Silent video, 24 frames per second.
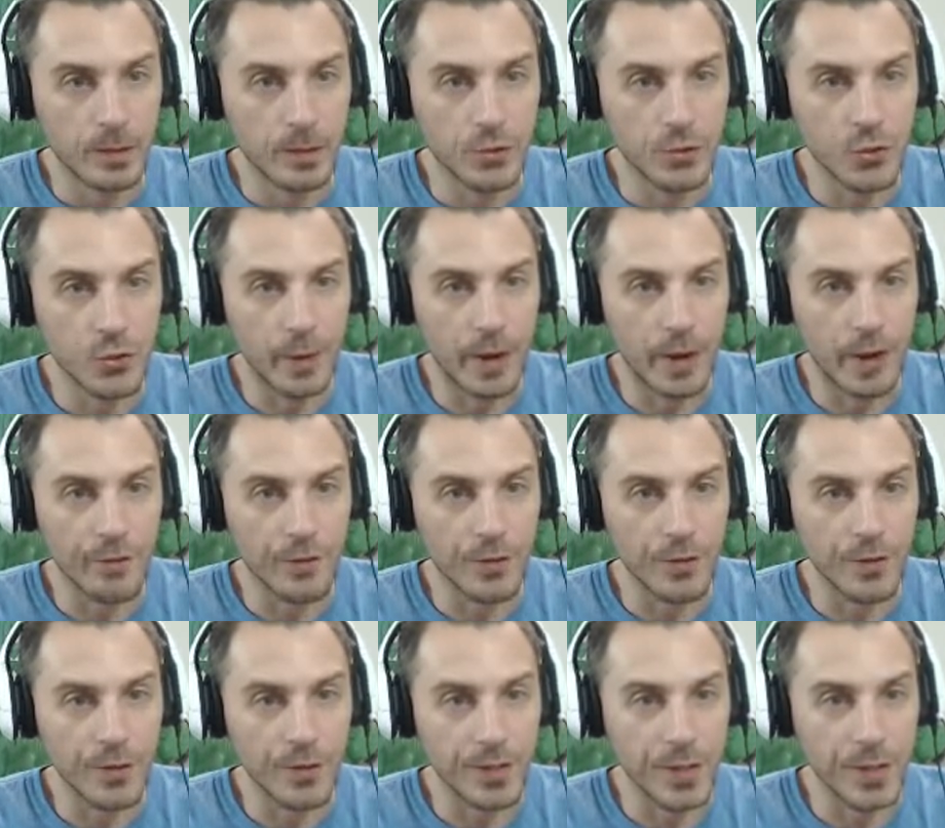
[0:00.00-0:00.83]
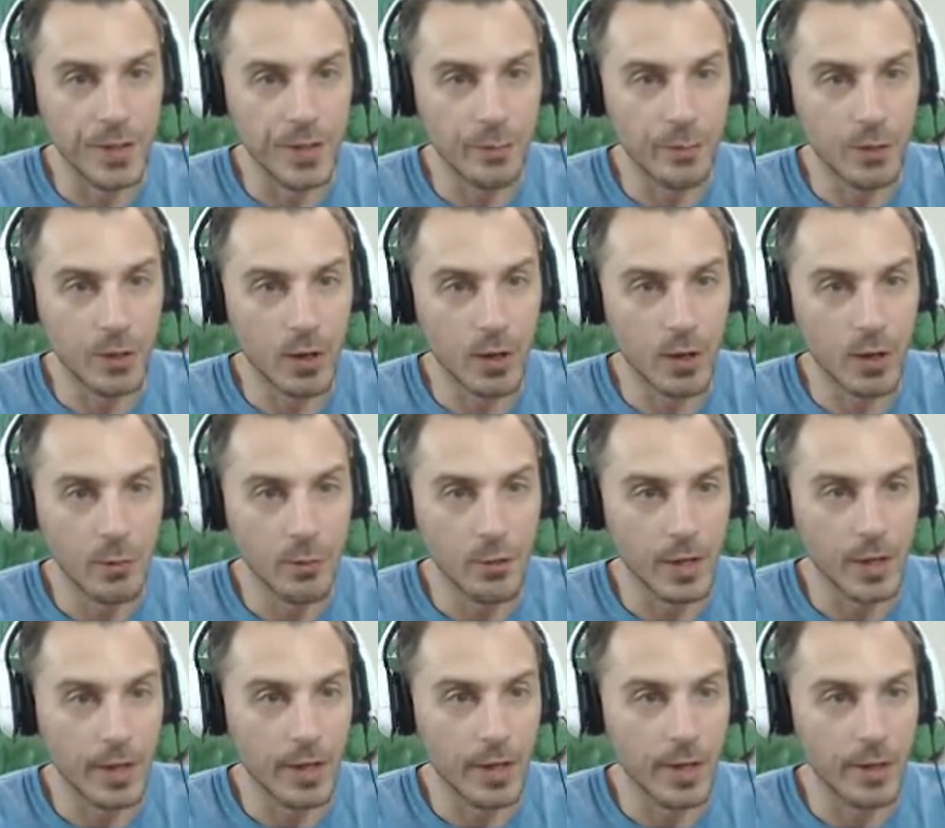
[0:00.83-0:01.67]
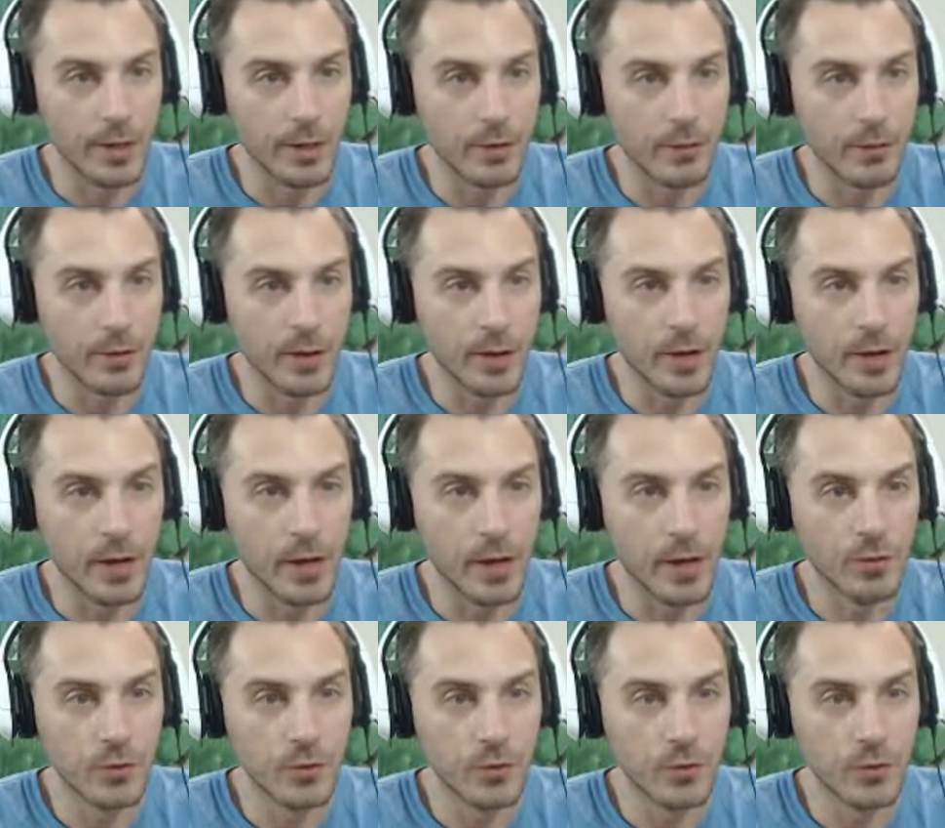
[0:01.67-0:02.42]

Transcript: Let's go back for the Stadium card, which I can't get right now.